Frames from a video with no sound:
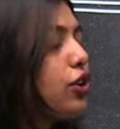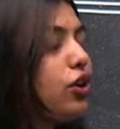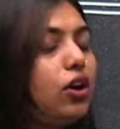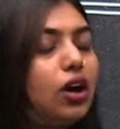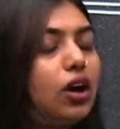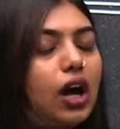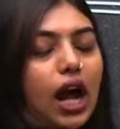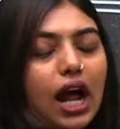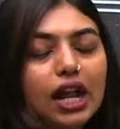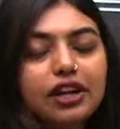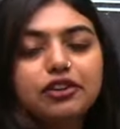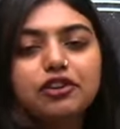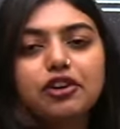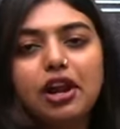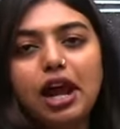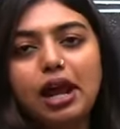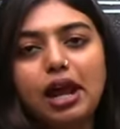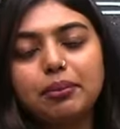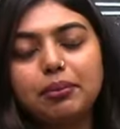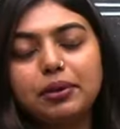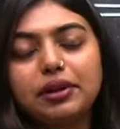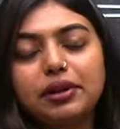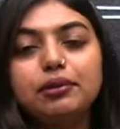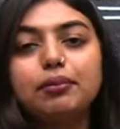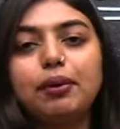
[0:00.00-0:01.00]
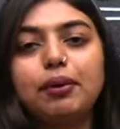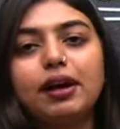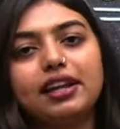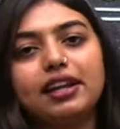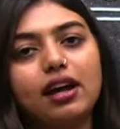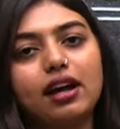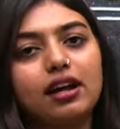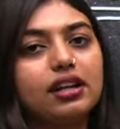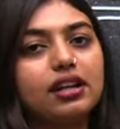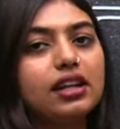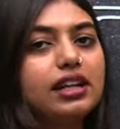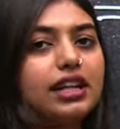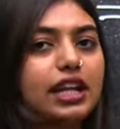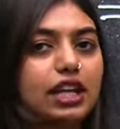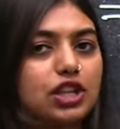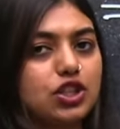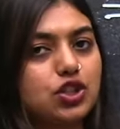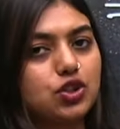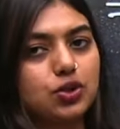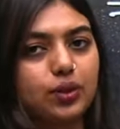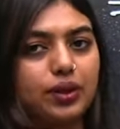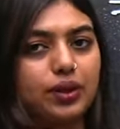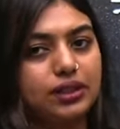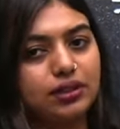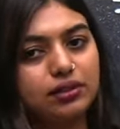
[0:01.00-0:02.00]
know, unripened banana next
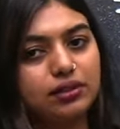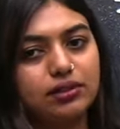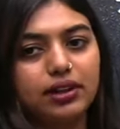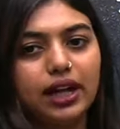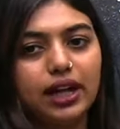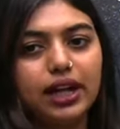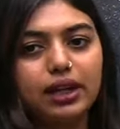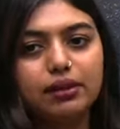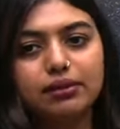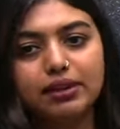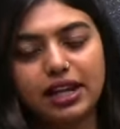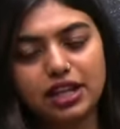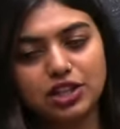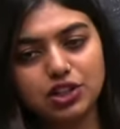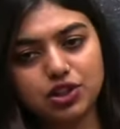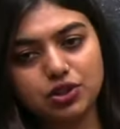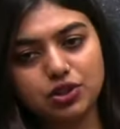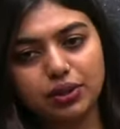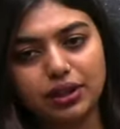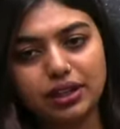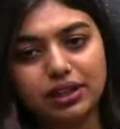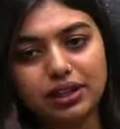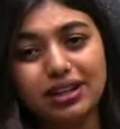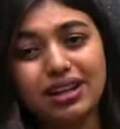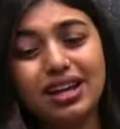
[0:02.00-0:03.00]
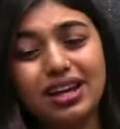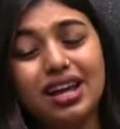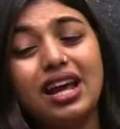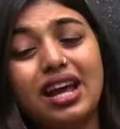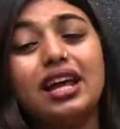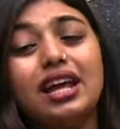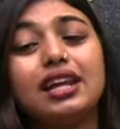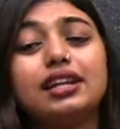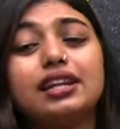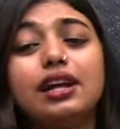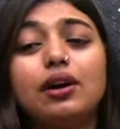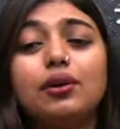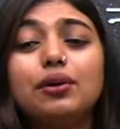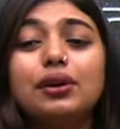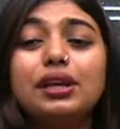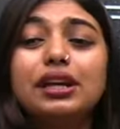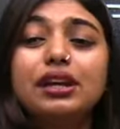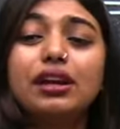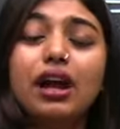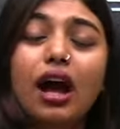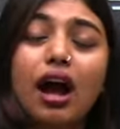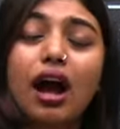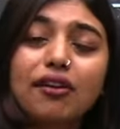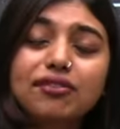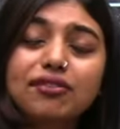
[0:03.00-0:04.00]
to it, right, next to it. Now,
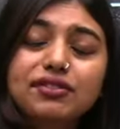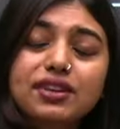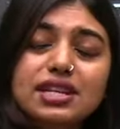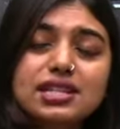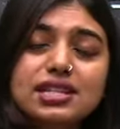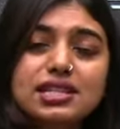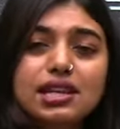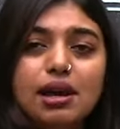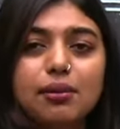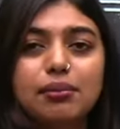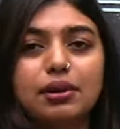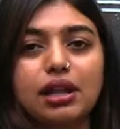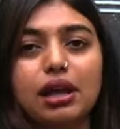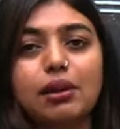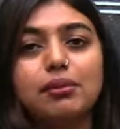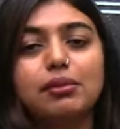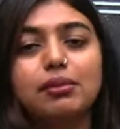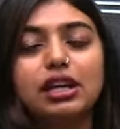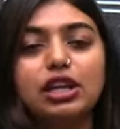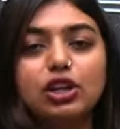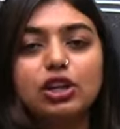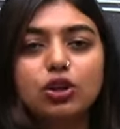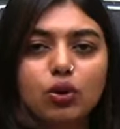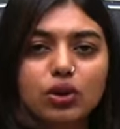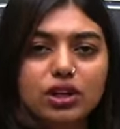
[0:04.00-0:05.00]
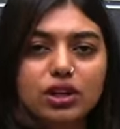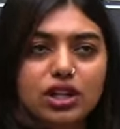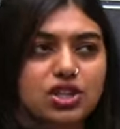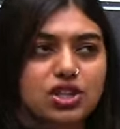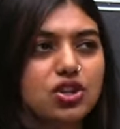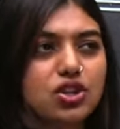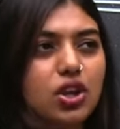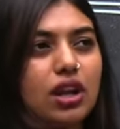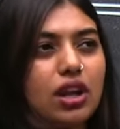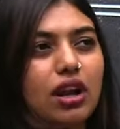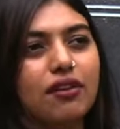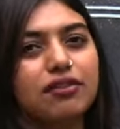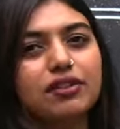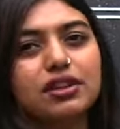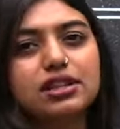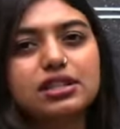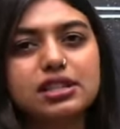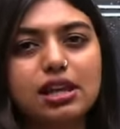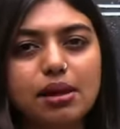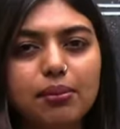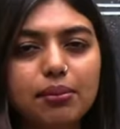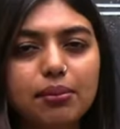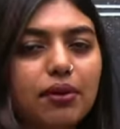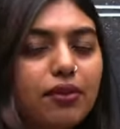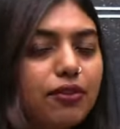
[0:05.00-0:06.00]
he after some time he noticed, or after
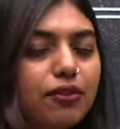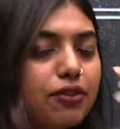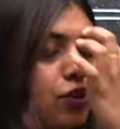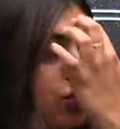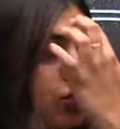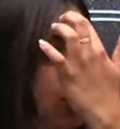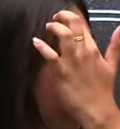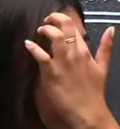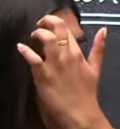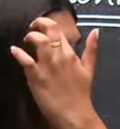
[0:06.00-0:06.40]
some few